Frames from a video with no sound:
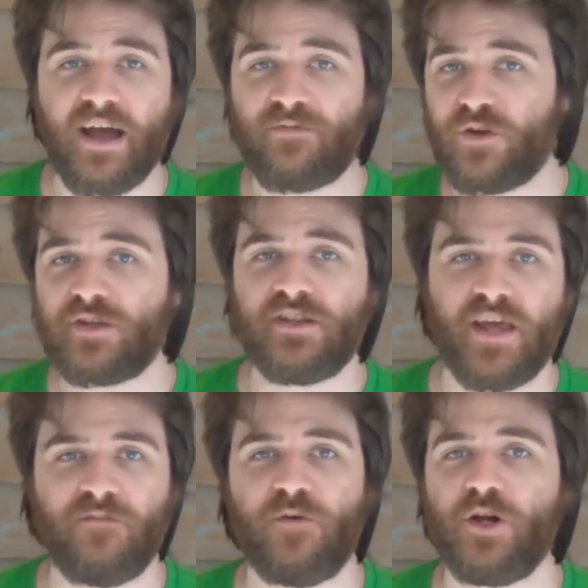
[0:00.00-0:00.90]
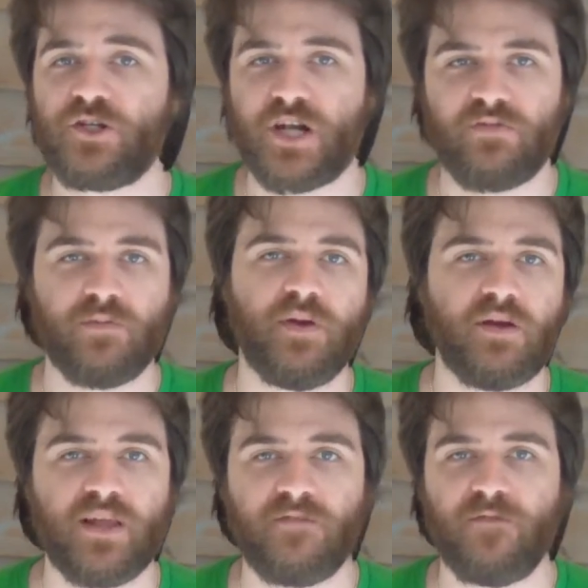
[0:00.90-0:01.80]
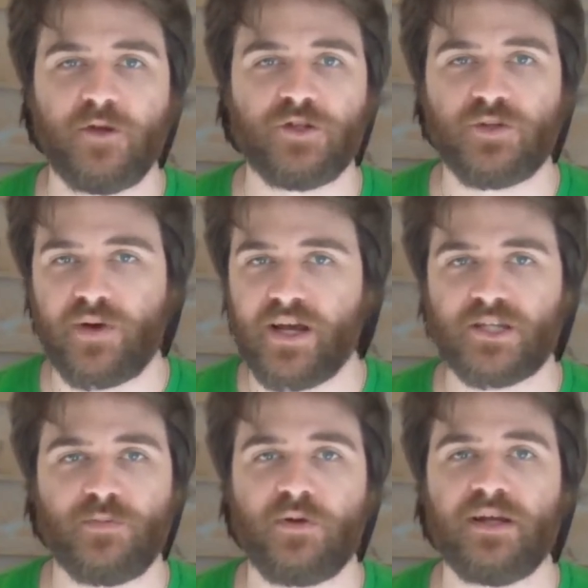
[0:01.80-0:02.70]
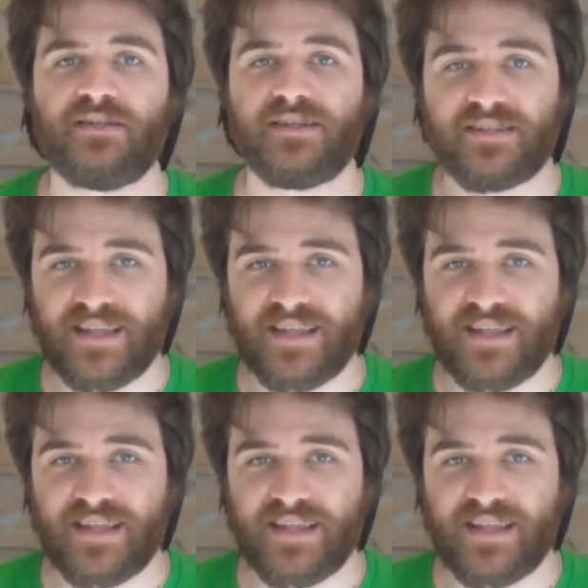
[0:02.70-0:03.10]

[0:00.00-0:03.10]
looked at that footage and I've compared that footage to my experiences.